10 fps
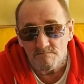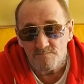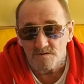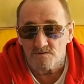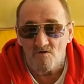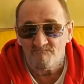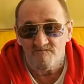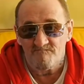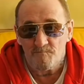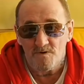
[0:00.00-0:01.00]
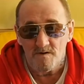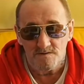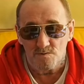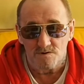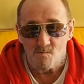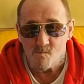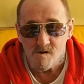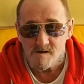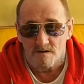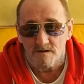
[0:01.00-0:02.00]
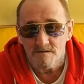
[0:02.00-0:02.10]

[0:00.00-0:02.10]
that's not fit for purpose. It just don't work.